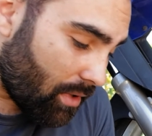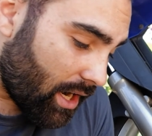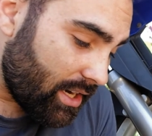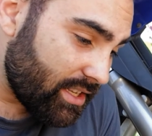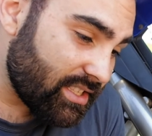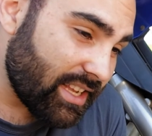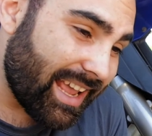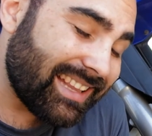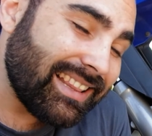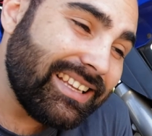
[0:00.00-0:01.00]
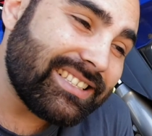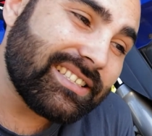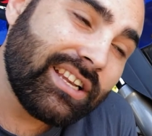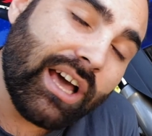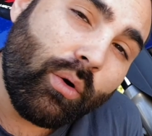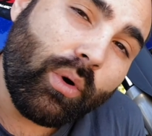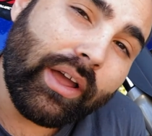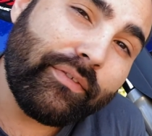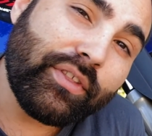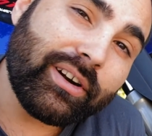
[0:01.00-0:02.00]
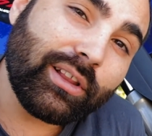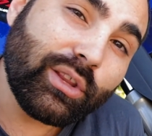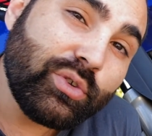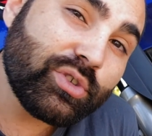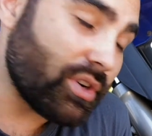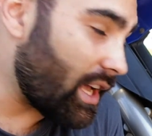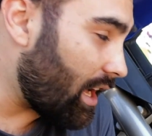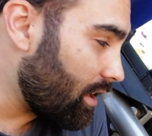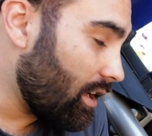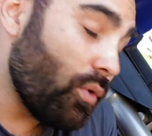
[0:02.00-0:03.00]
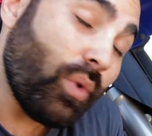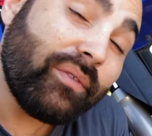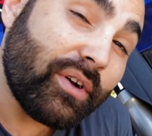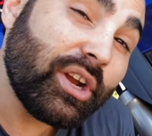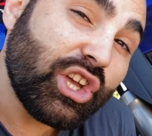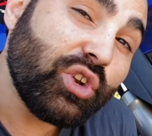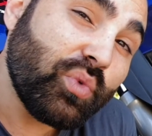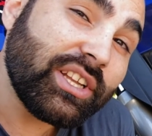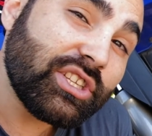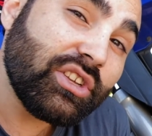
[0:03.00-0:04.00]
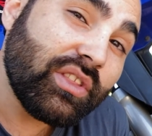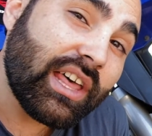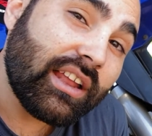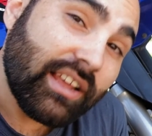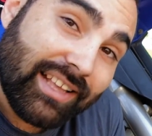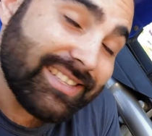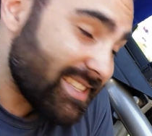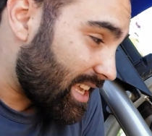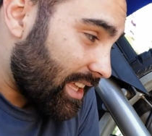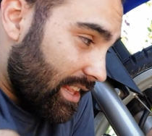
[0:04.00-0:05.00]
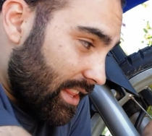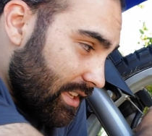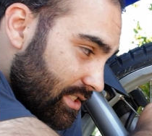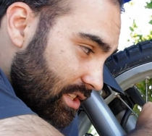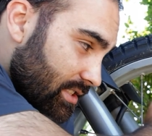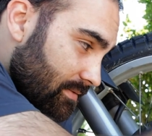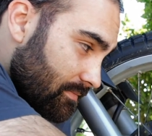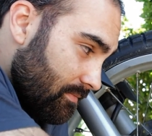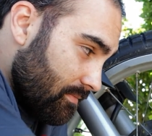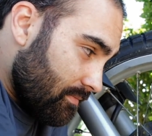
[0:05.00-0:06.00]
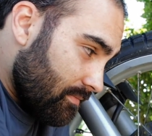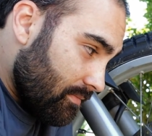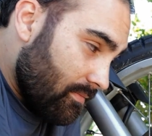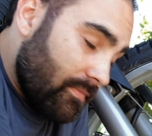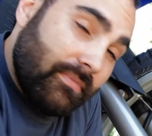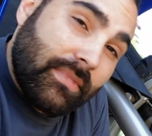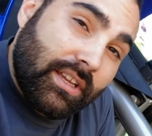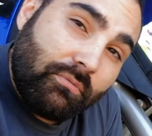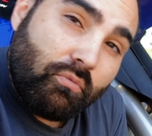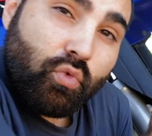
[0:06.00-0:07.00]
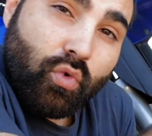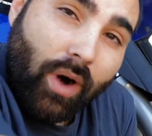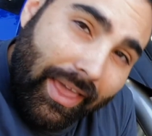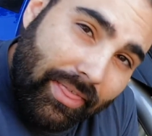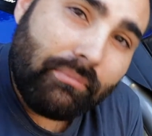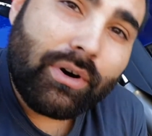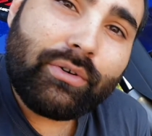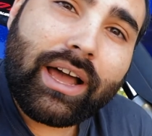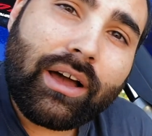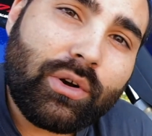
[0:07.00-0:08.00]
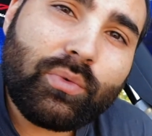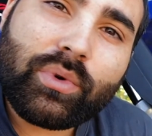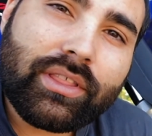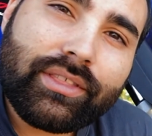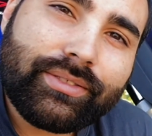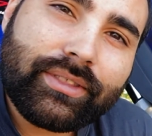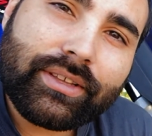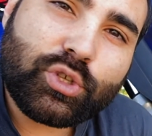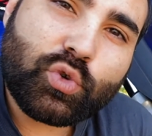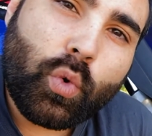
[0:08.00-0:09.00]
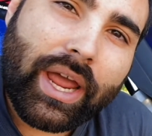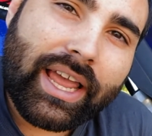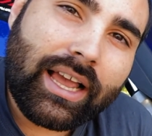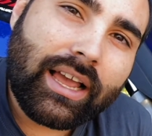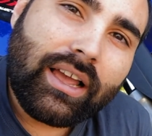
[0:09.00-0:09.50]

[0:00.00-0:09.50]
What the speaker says: mind is at least know if they're loose or not. One very good way to do that is exactly this. Just ride them around with a twig